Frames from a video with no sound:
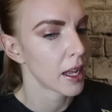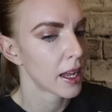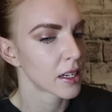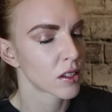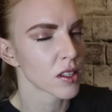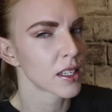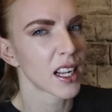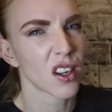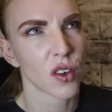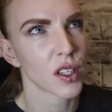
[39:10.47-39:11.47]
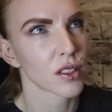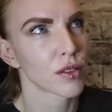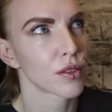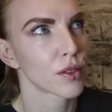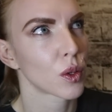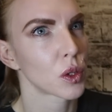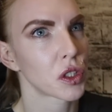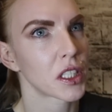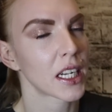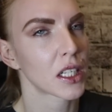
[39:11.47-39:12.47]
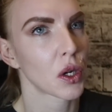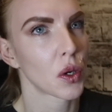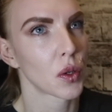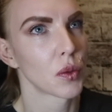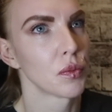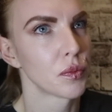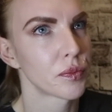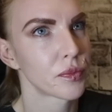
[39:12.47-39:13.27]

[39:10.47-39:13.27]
And doesn't that kind of contradict the whole